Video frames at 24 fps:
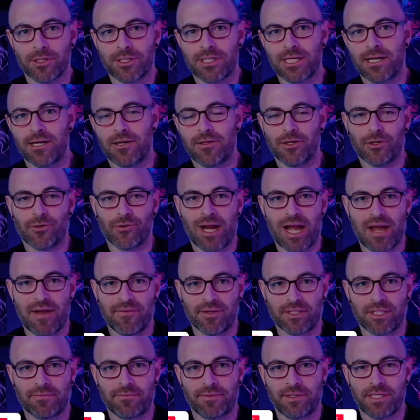into the
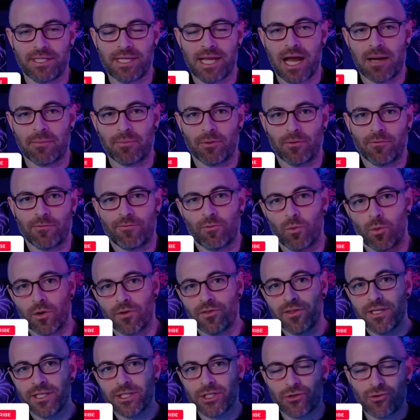graphics of Diablo 4,
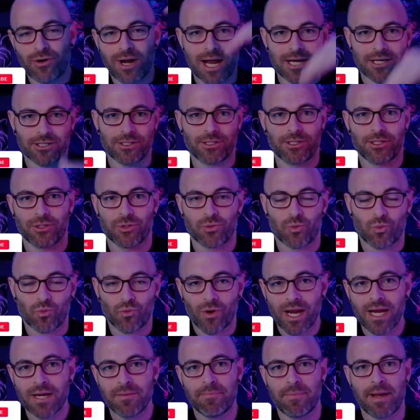this crashes us
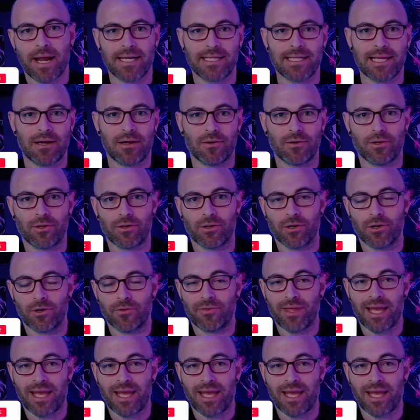right back down to earth,